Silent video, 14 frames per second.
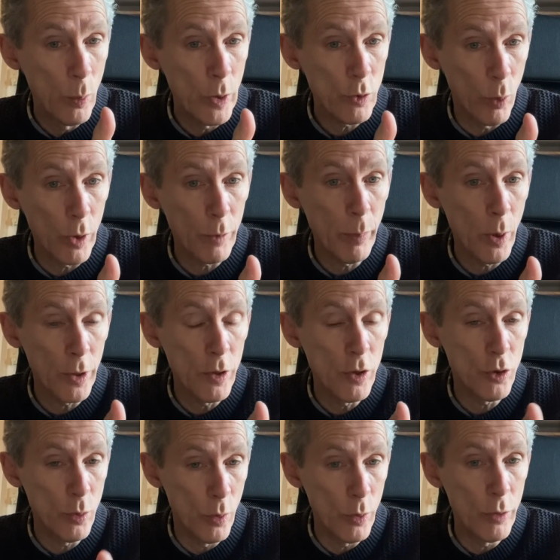with what
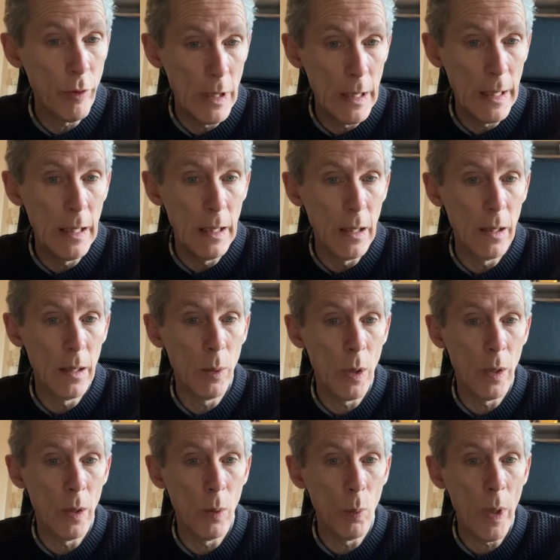partners you really
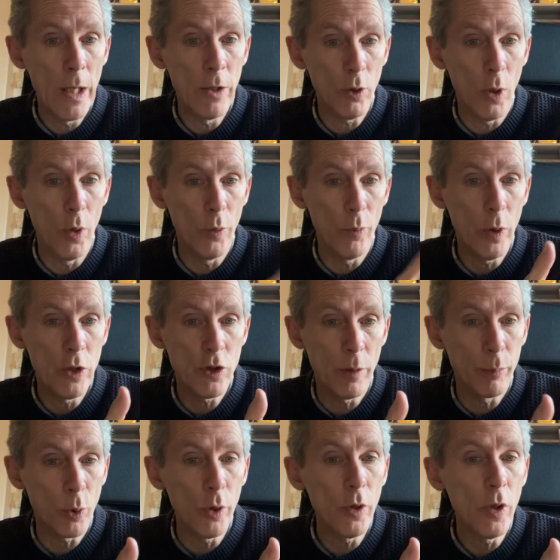went on with the
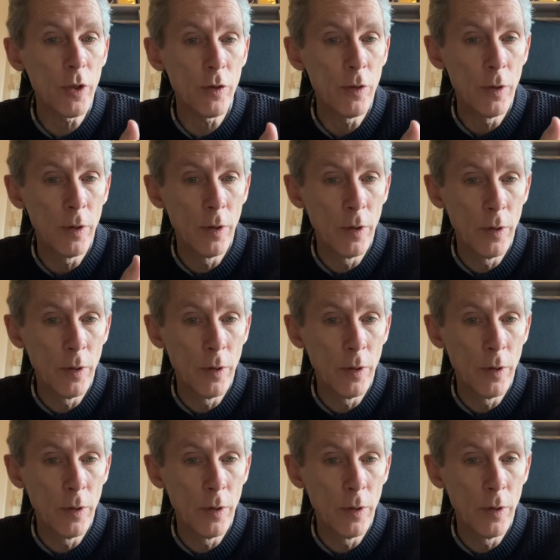product?